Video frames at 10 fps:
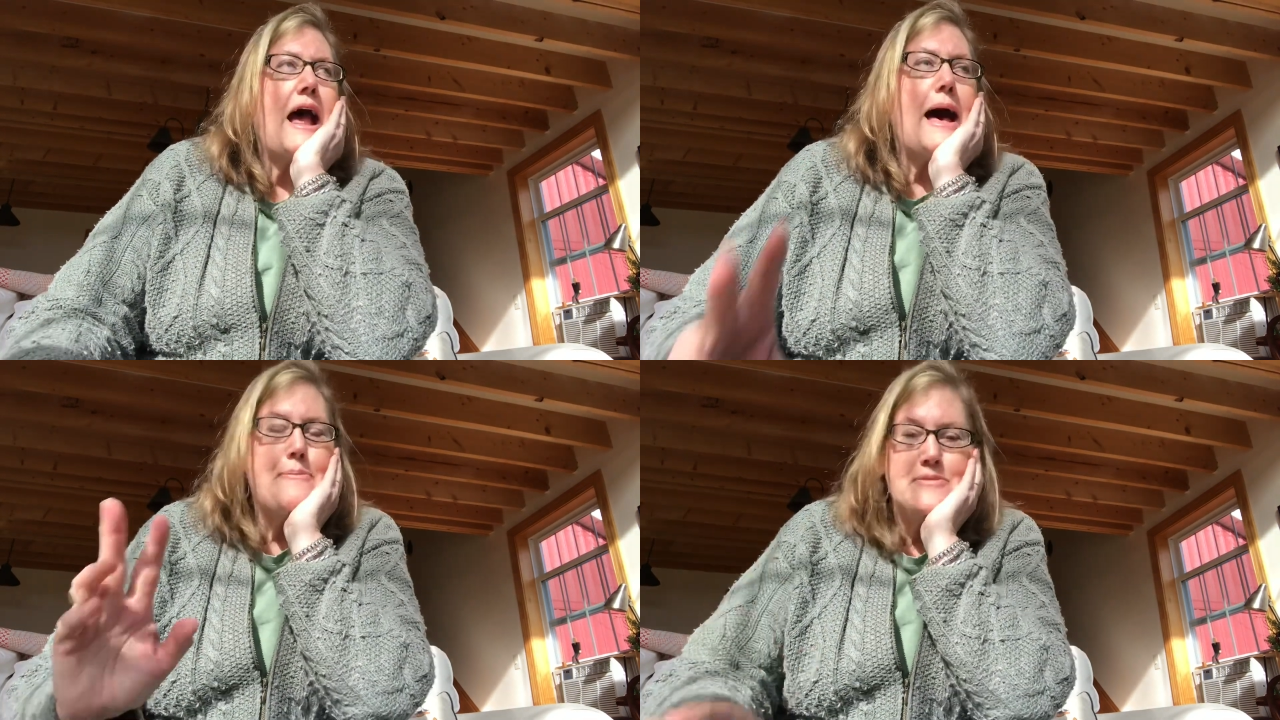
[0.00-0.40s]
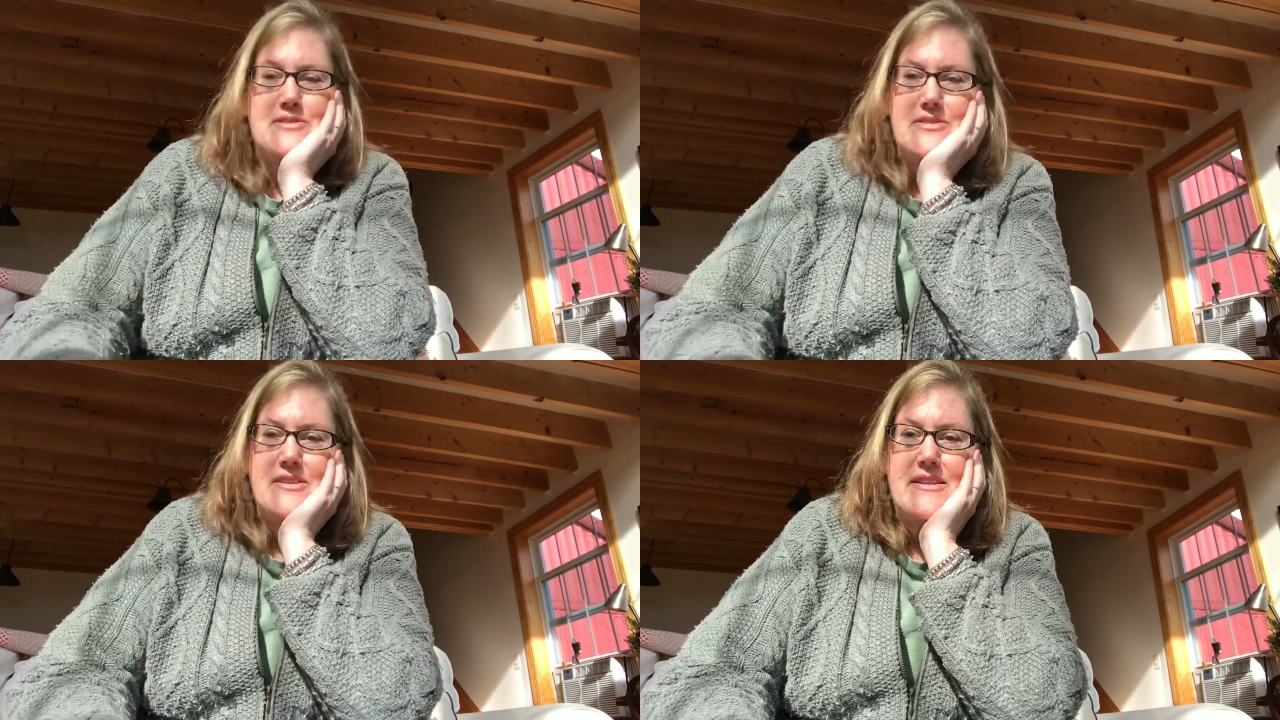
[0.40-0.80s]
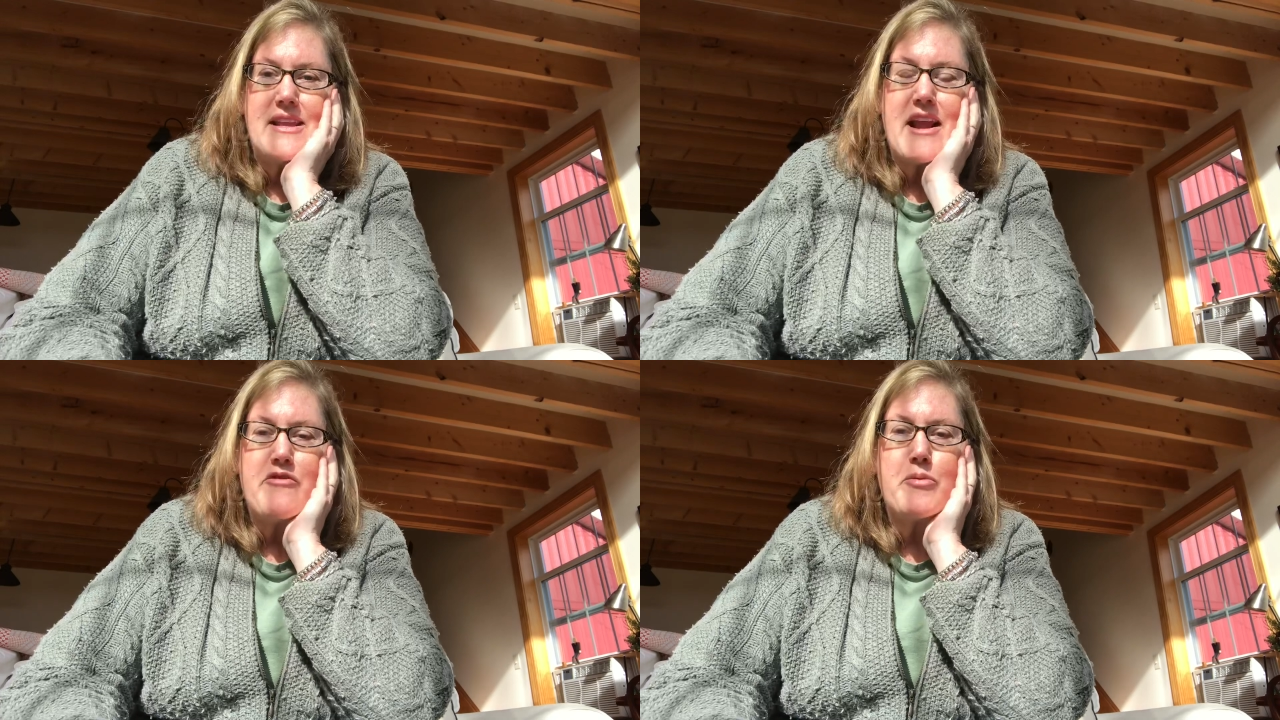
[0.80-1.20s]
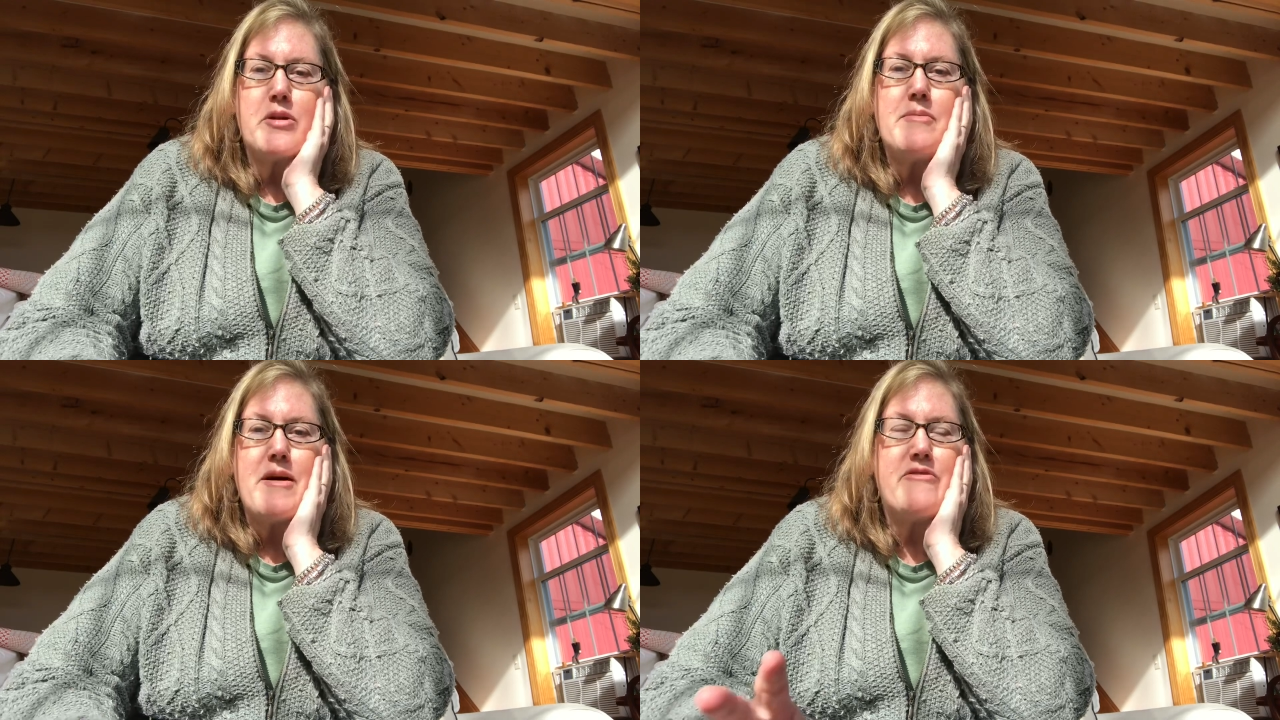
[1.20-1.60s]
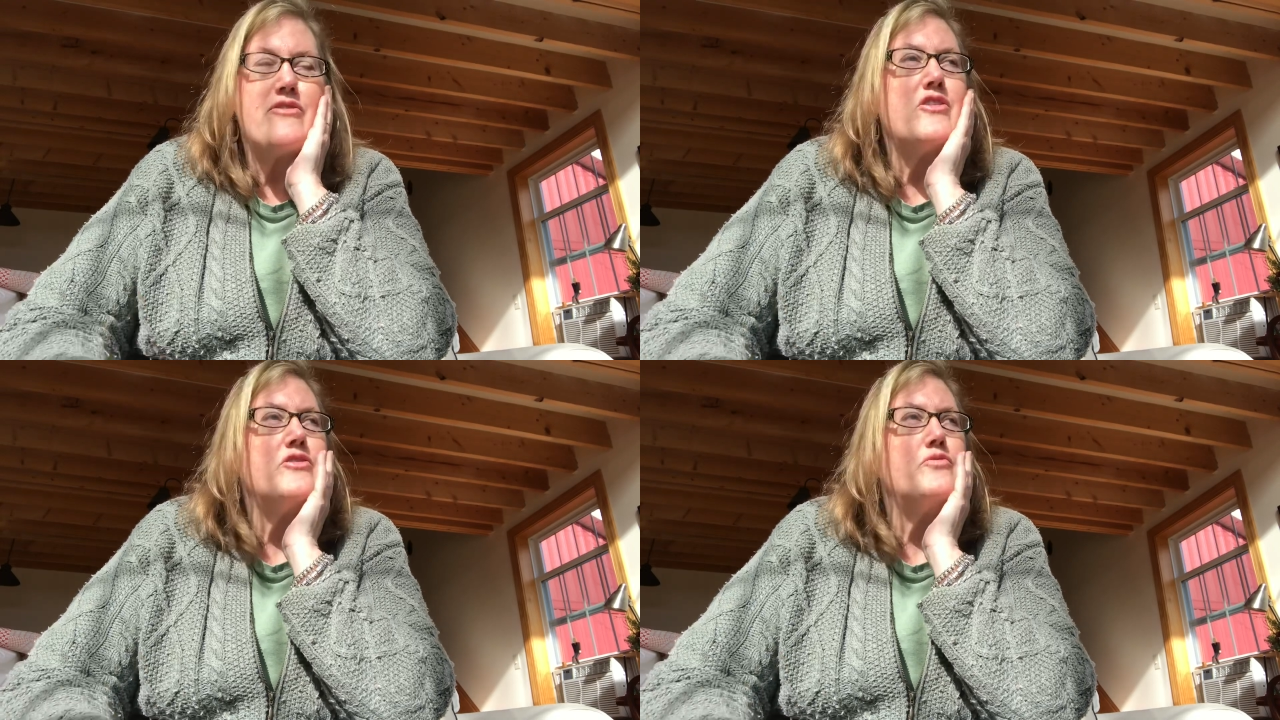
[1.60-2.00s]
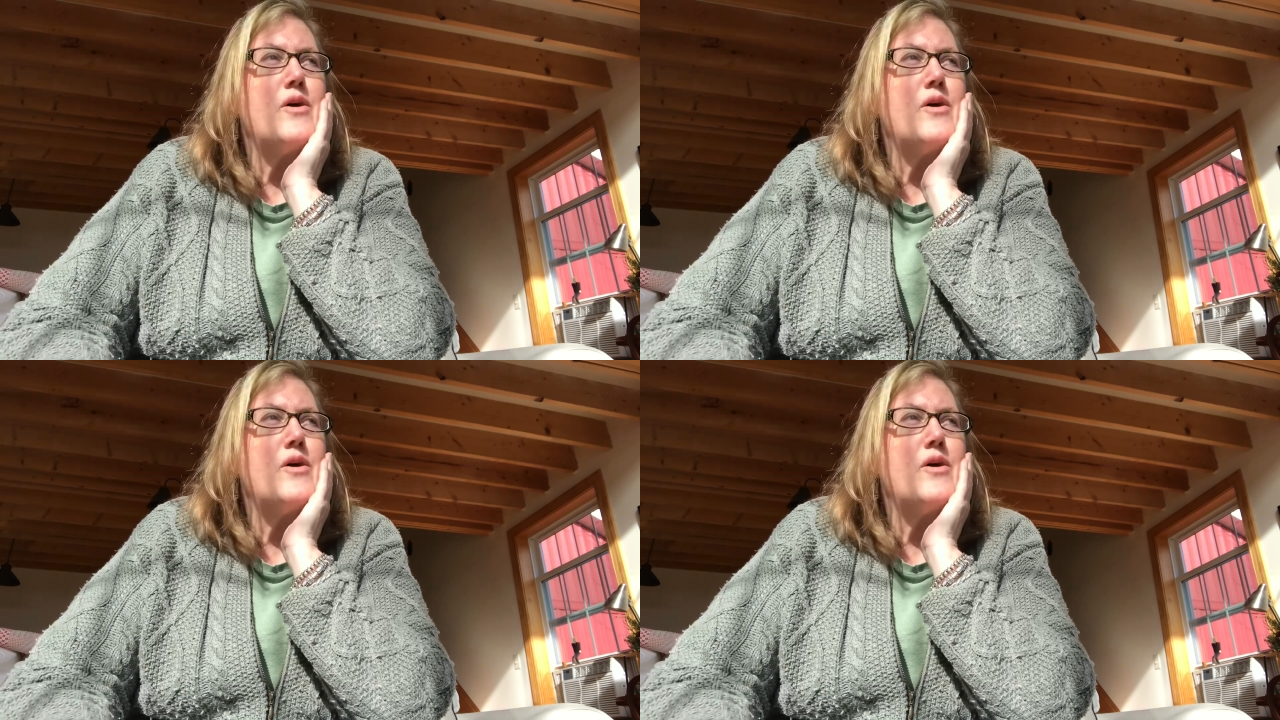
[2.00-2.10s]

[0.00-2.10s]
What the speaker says: apps that I've put on my phone.